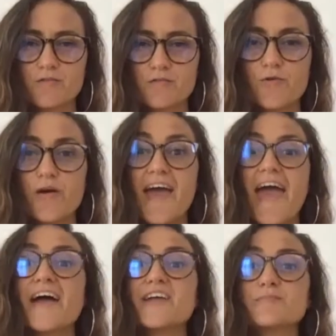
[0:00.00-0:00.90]
to
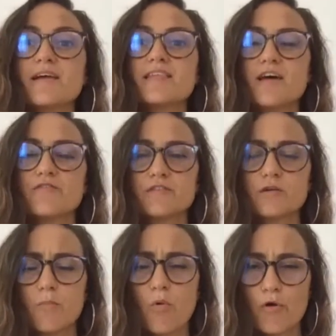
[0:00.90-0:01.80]
edge myself
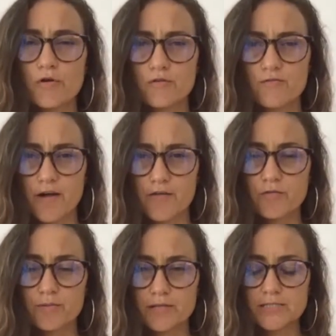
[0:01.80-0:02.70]
more into
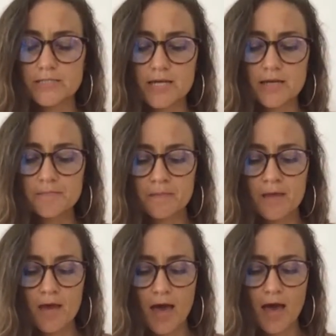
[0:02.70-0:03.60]
vulnerability.
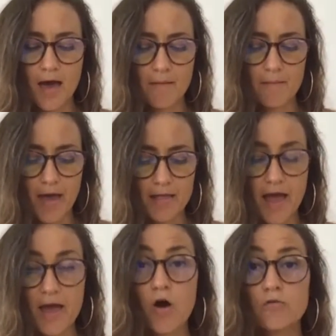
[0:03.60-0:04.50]
Um, and
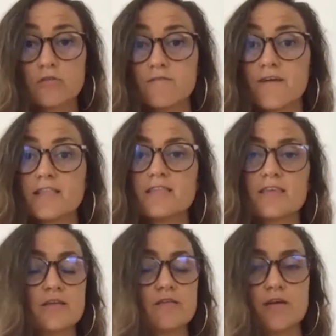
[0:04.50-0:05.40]
I host events
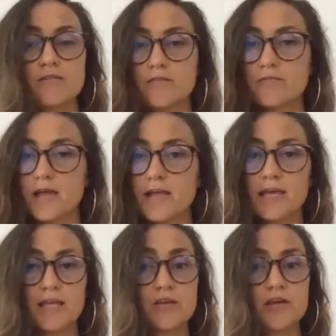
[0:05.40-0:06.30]
in authentic
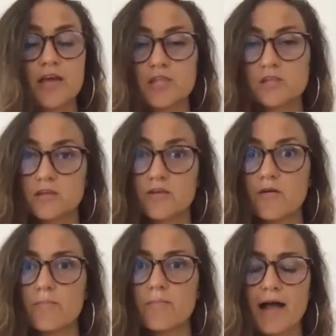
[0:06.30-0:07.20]
relating in connection here
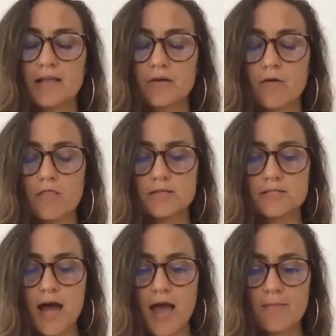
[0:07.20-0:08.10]
in Bali all the
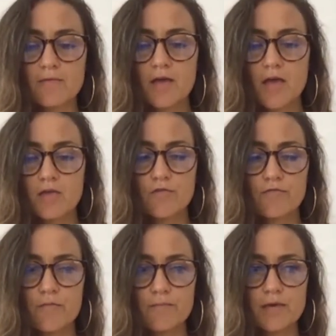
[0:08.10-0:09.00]
time. So
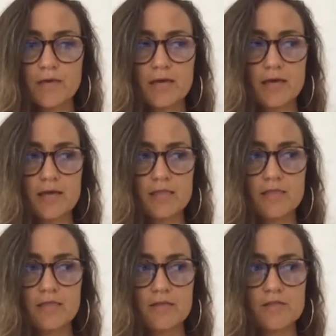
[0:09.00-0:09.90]
for me, it's
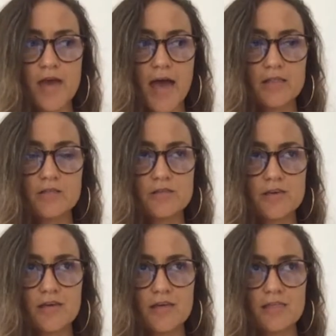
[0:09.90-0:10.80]
the challenge
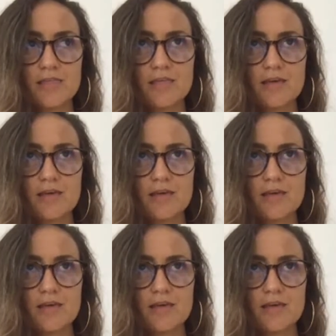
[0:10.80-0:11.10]
is